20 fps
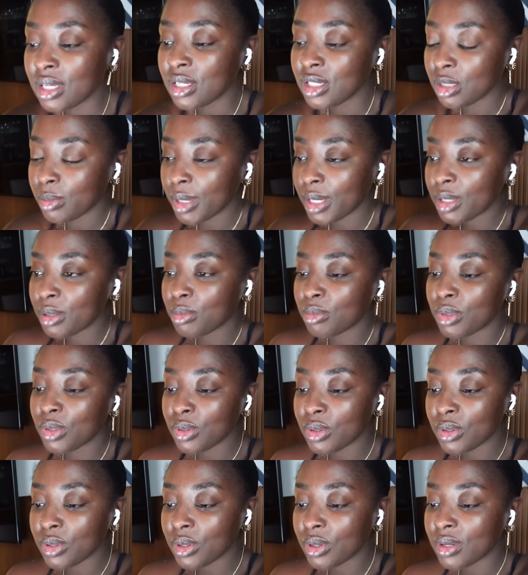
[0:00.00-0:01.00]
to my
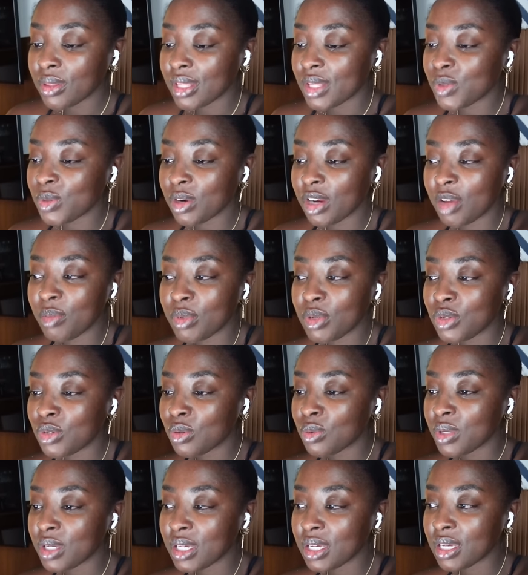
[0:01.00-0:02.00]
computer, and that's what I've been
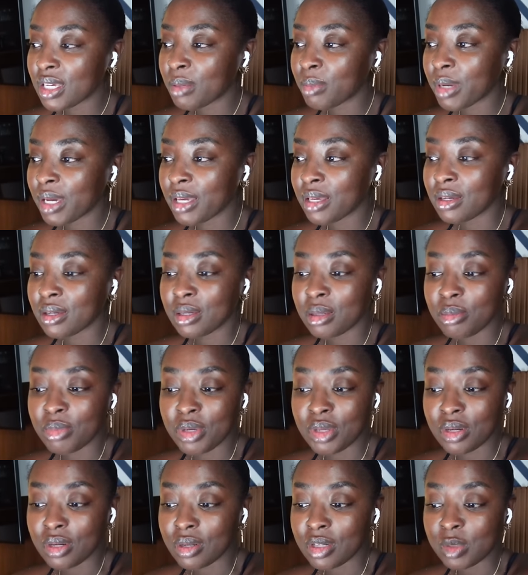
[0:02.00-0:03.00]
doing, and my
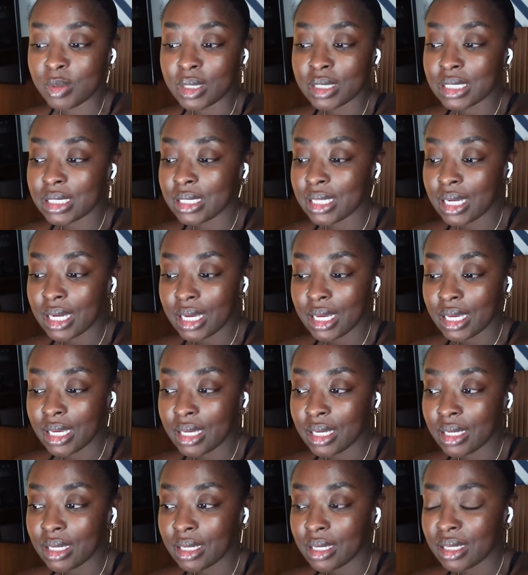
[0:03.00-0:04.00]
computer is about to die.
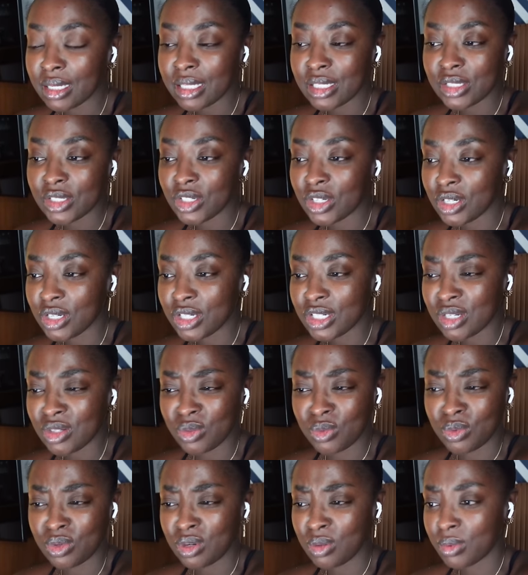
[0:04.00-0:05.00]
I need to charge up.
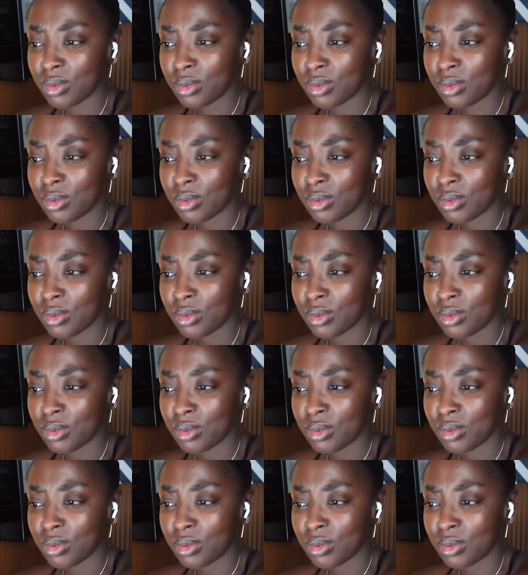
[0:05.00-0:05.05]
Oh.